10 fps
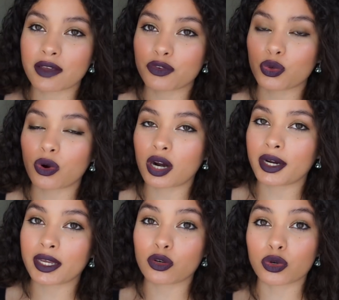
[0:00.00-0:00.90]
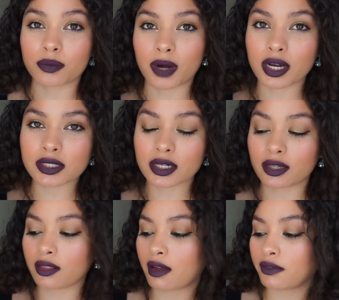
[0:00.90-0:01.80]
if you are a gourmand
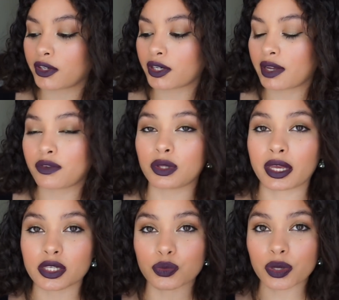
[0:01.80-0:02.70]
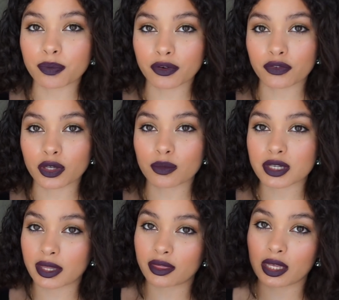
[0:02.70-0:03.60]
lover if you like sweet
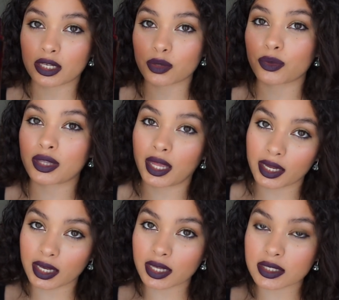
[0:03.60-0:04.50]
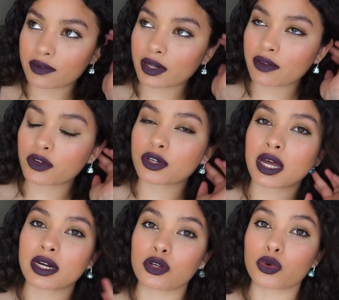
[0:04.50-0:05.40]
perfumes i think you would like it even if you're
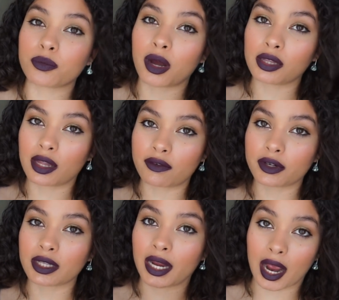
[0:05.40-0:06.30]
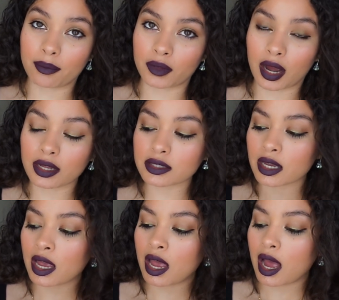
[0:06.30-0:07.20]
not a gourmand lover like i'm not
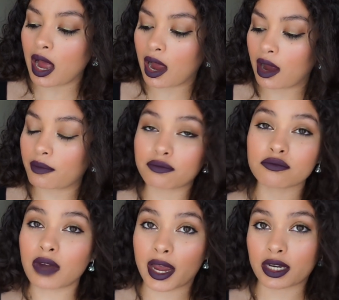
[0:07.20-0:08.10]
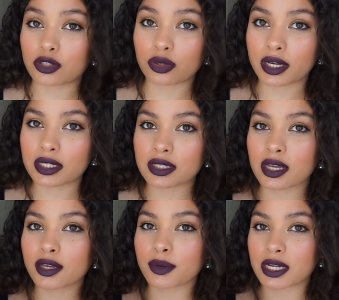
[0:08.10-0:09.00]
um, I enjoy it
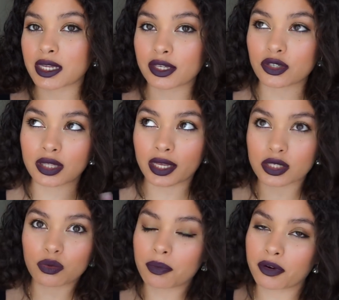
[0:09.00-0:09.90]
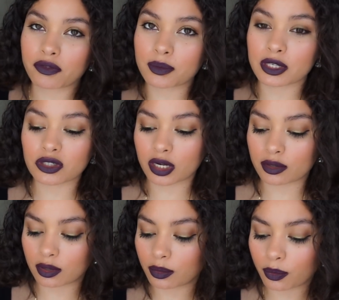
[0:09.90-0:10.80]
because I just like sweet perfumes in
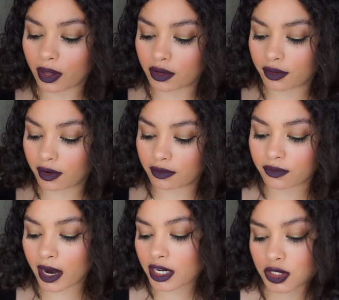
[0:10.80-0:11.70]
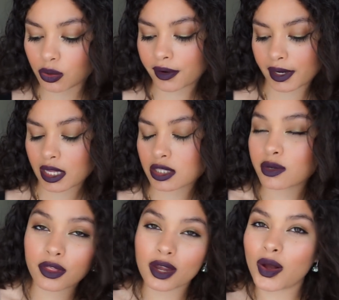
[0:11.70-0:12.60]
general, whether they're fresh,
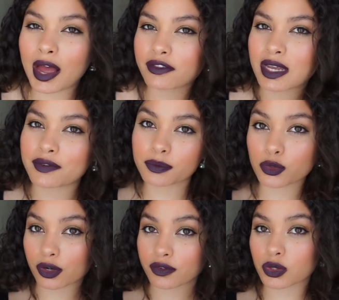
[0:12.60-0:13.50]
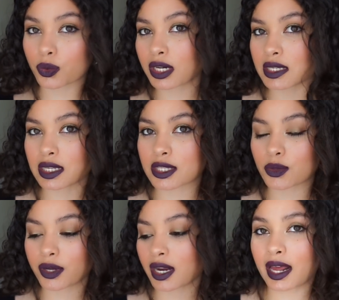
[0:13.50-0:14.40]
oriental, they all have to have some sort of sweetness
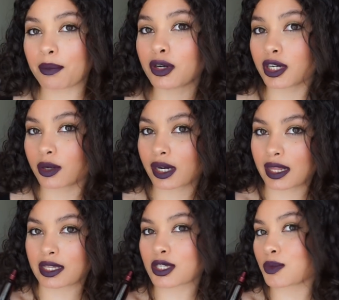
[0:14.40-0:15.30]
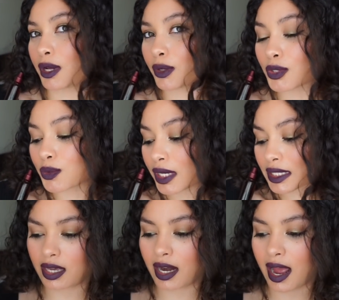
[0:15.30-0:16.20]
into it. I'm a girl and I like to smell sweet.
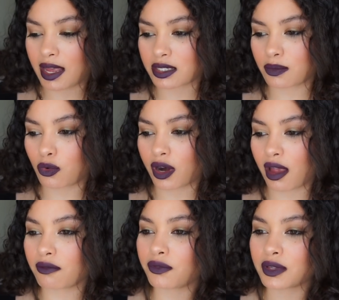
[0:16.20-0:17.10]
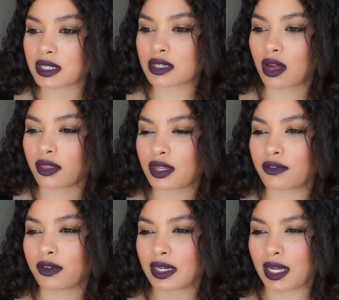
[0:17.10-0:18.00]
It has a more emphasis on the
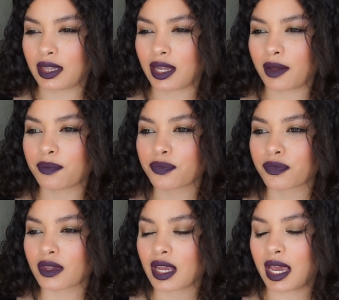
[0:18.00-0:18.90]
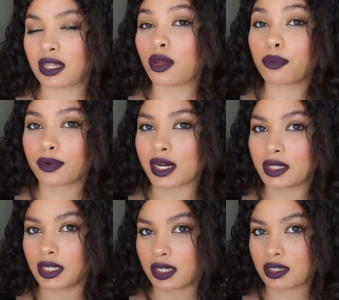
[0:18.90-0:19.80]
vanilla and the
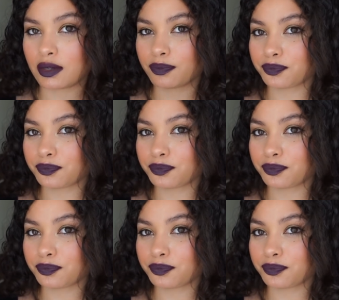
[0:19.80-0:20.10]
praline.